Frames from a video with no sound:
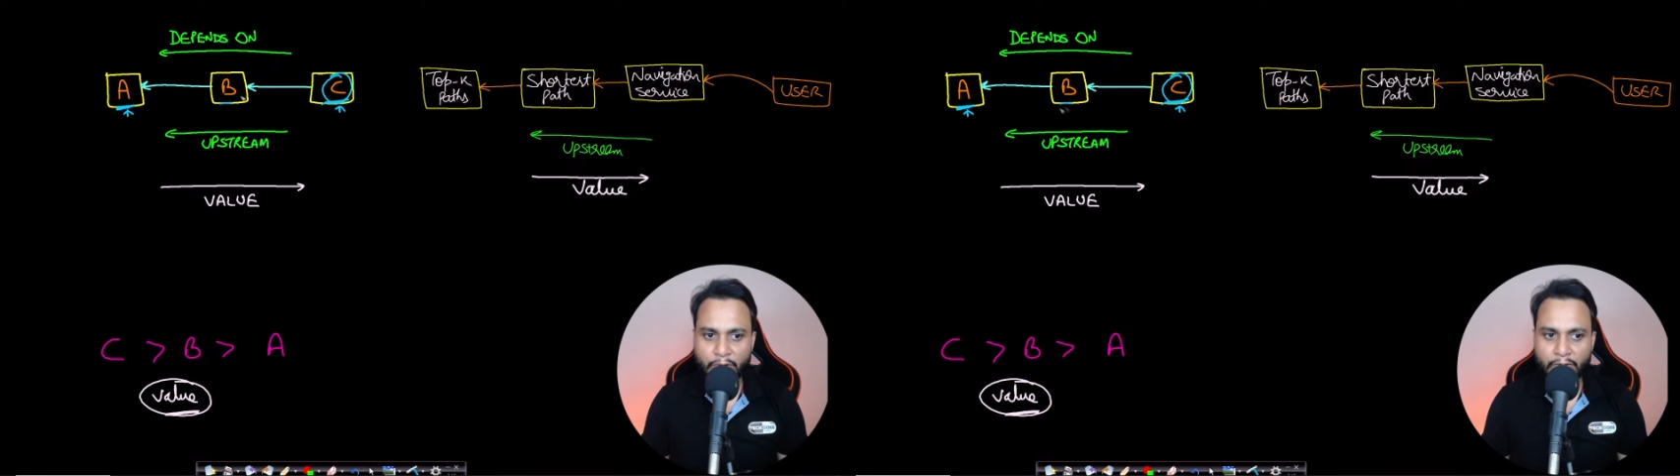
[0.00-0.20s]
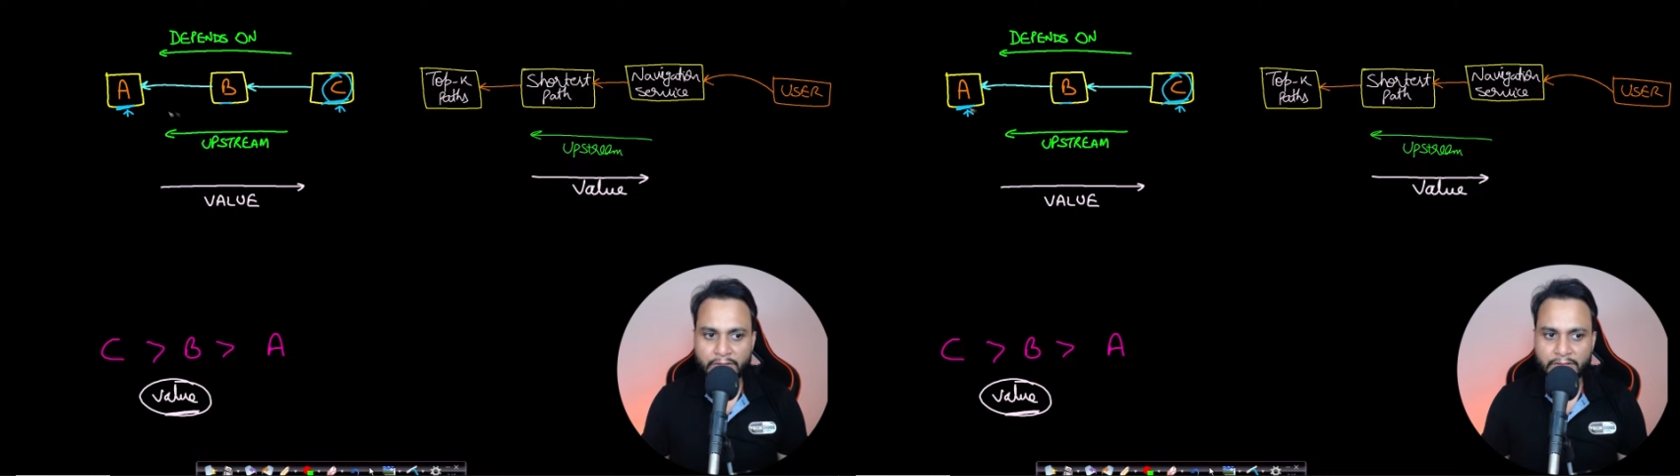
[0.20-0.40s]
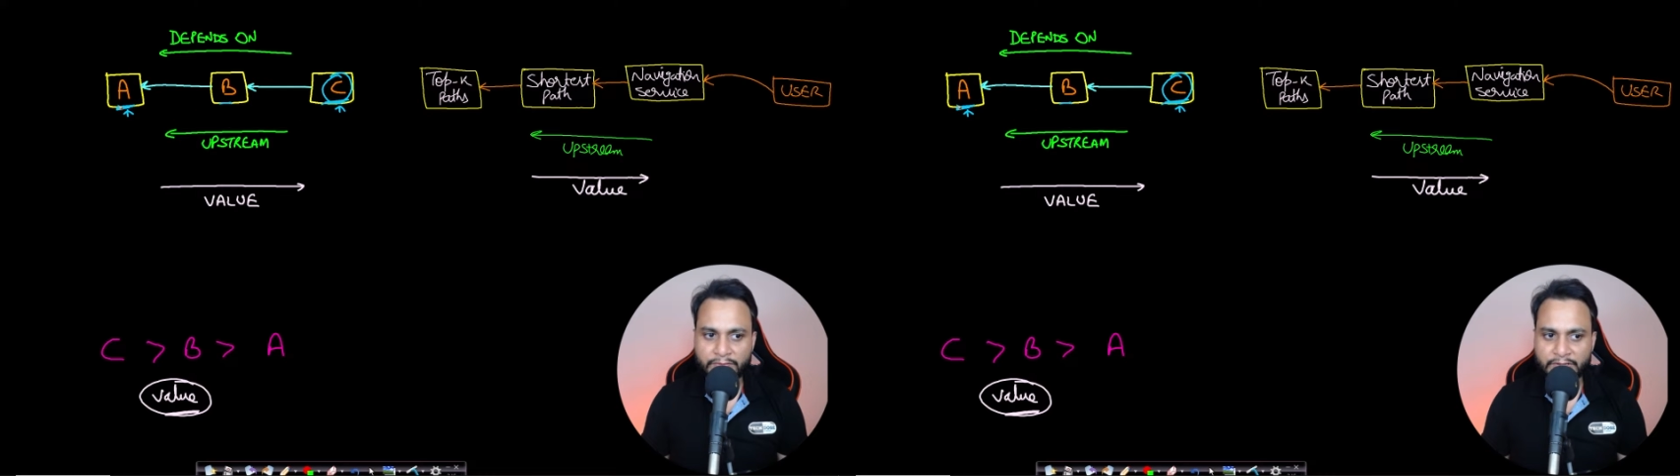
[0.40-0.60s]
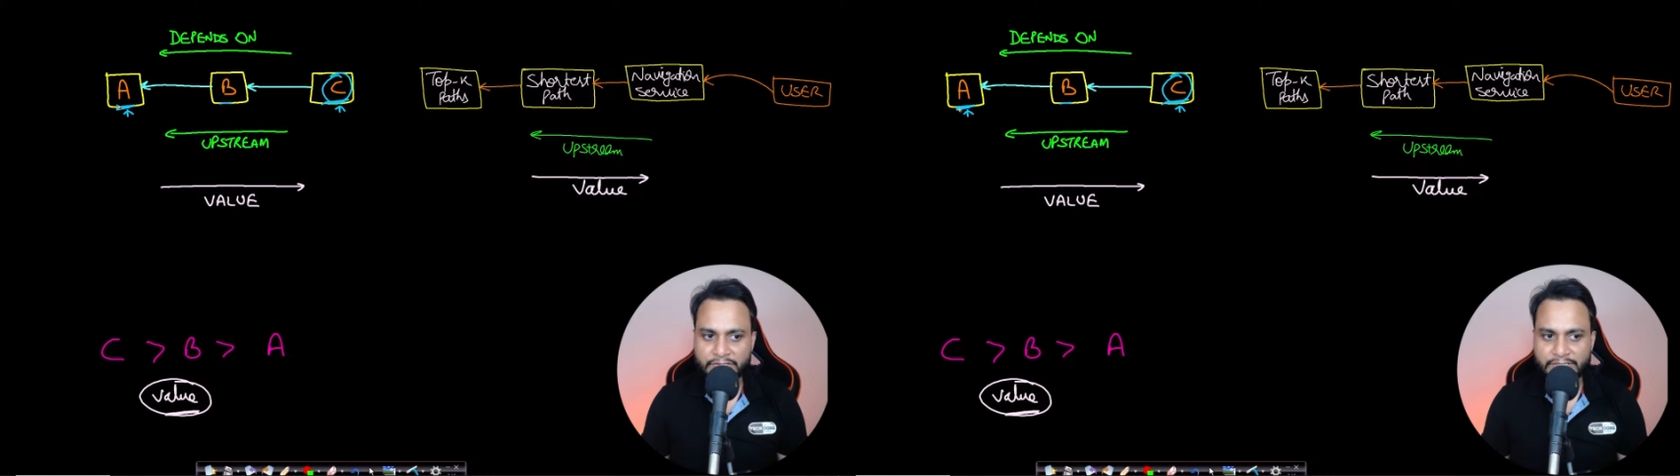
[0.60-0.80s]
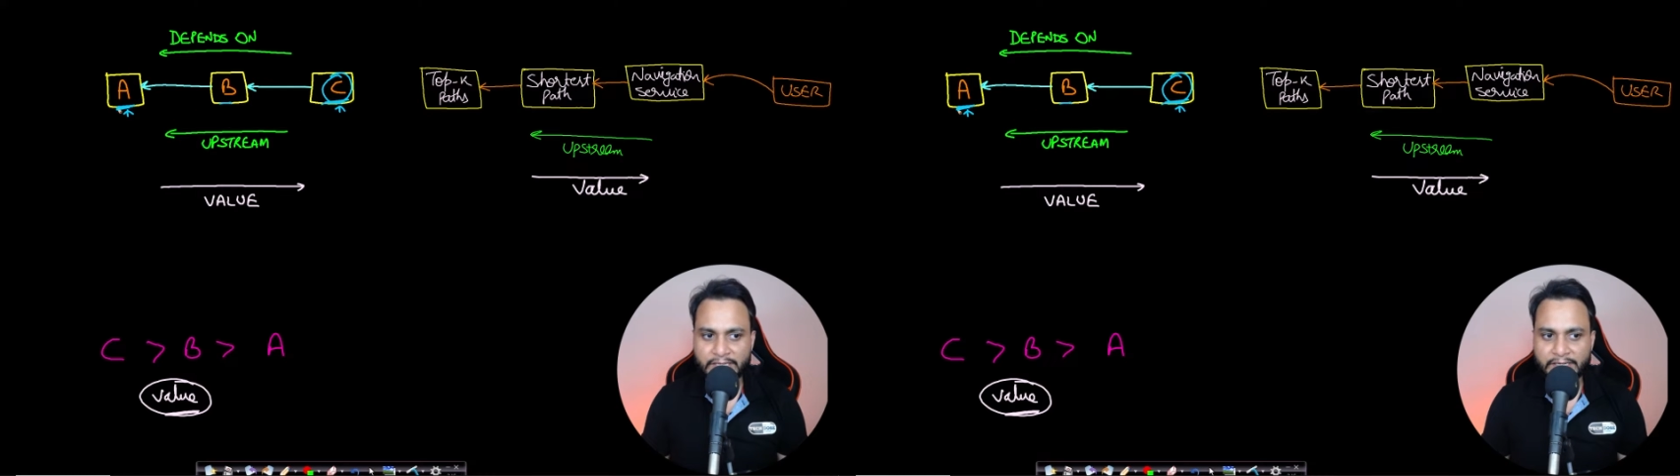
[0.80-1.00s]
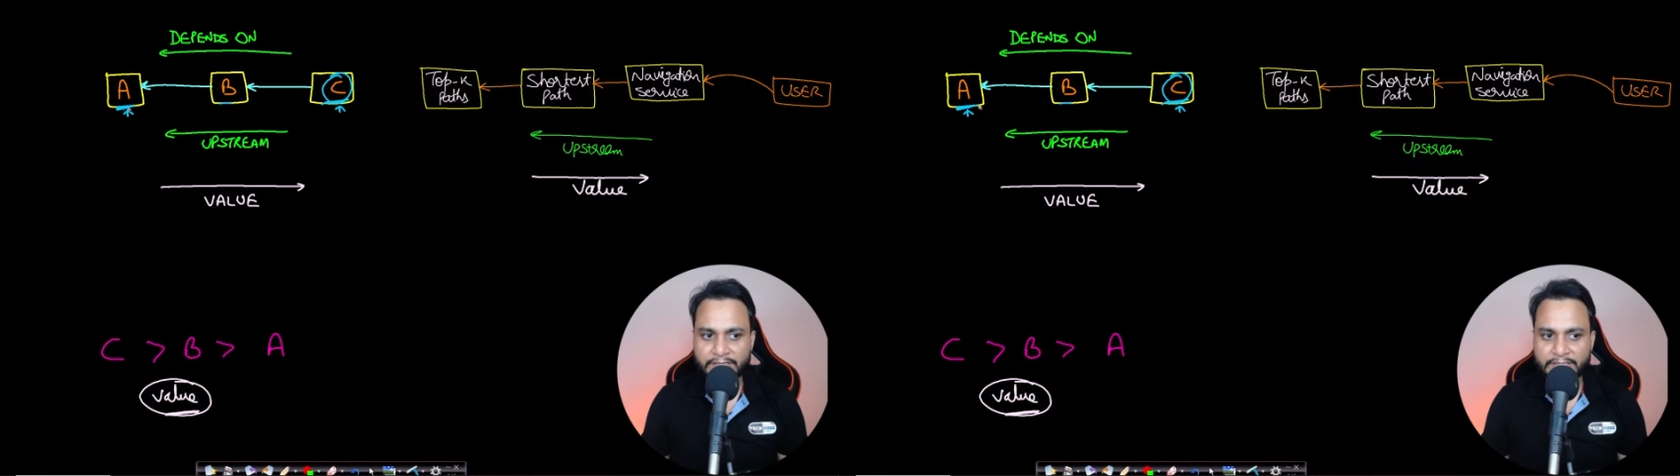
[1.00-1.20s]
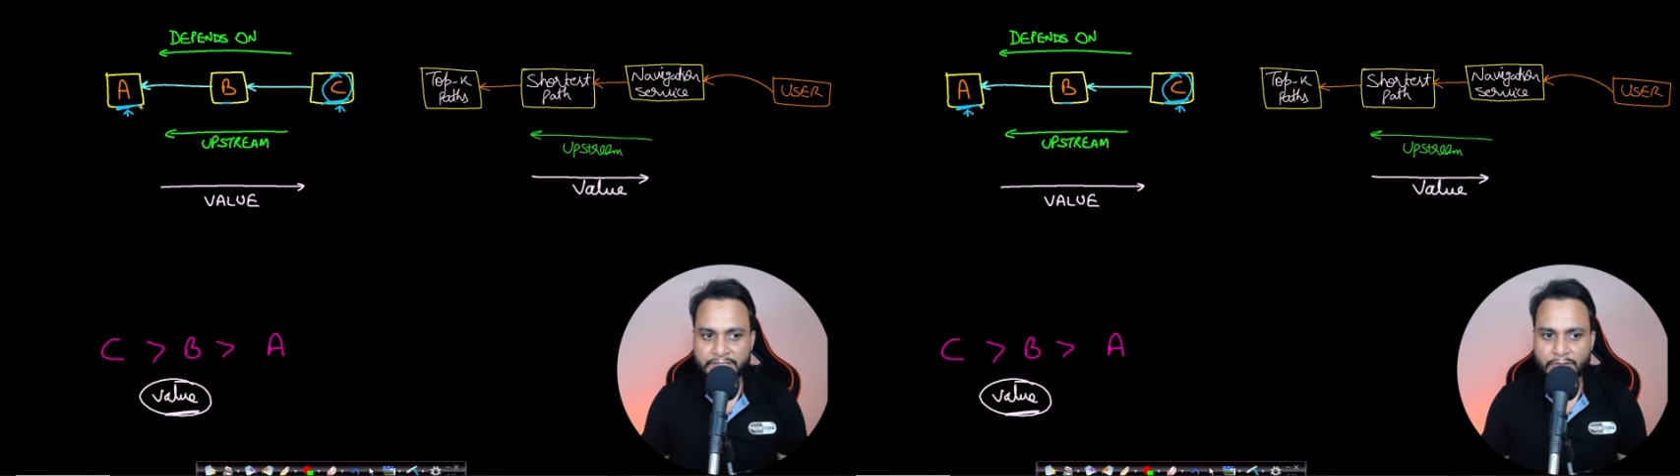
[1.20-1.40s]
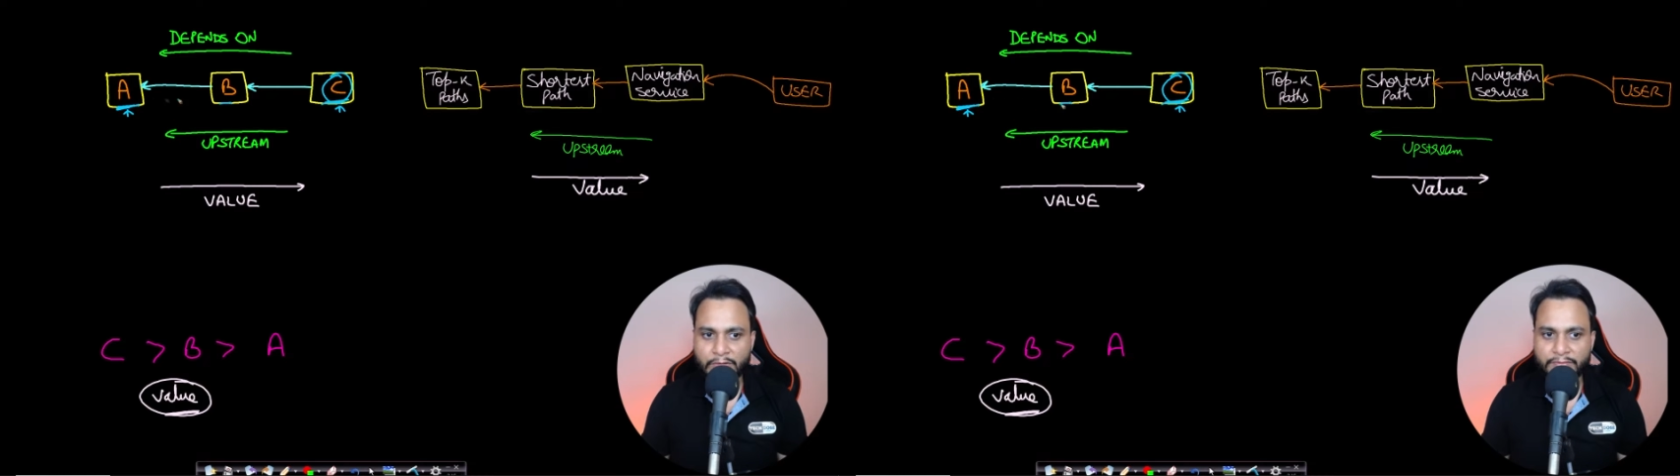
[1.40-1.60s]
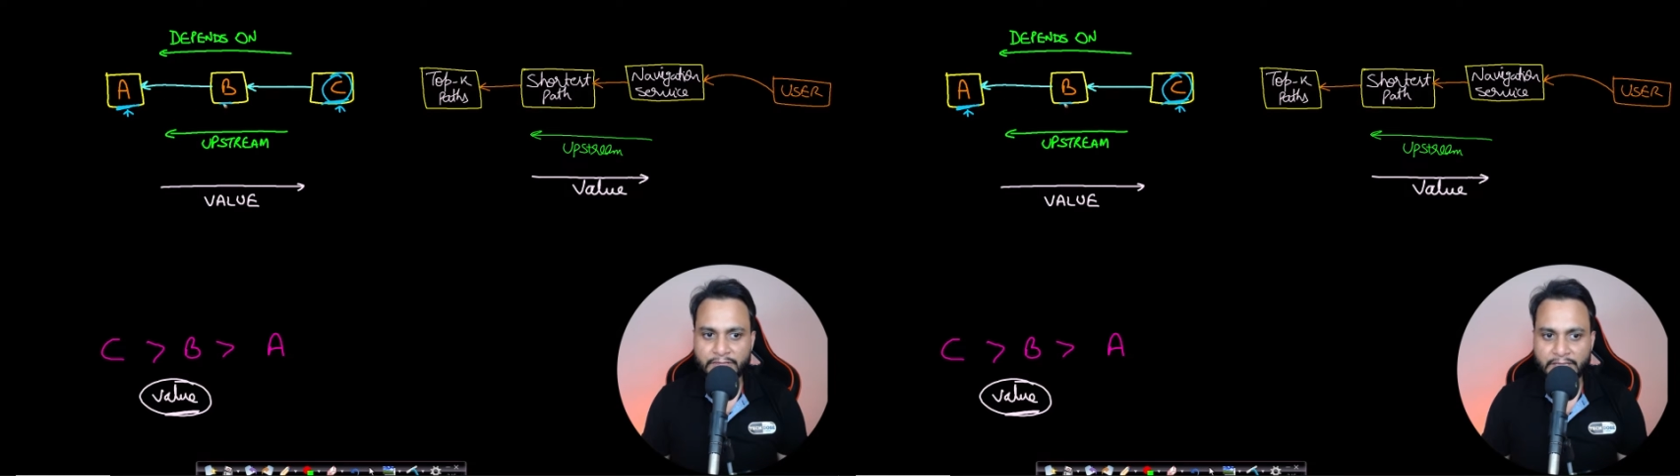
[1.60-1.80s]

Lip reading: all the functionalities of